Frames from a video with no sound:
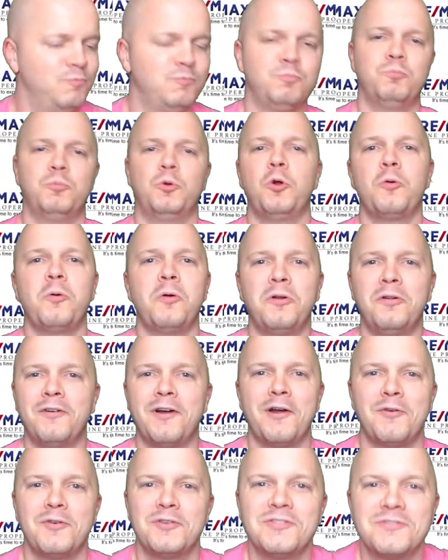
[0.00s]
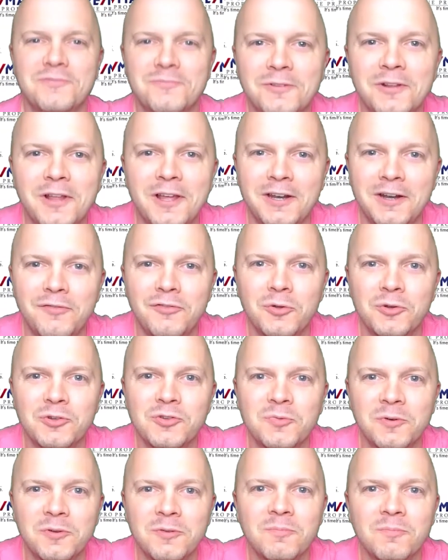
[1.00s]
coronavirus related, if you just
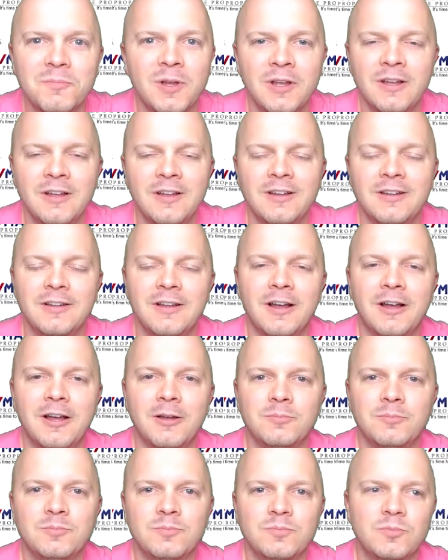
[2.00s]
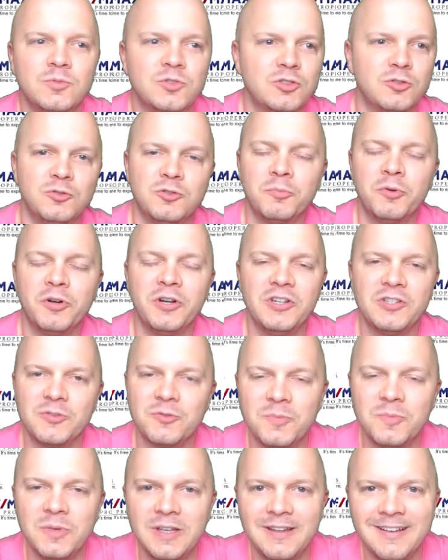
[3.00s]
want to shoot the breeze with
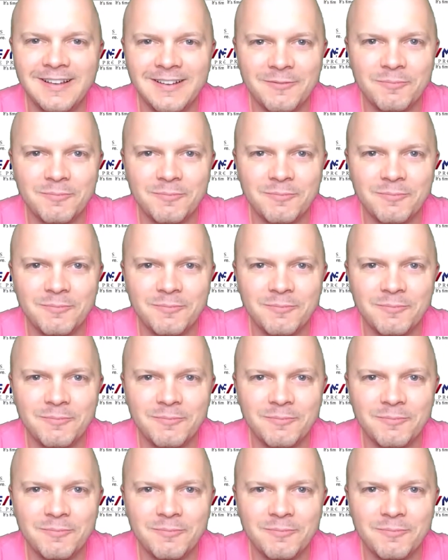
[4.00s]
me,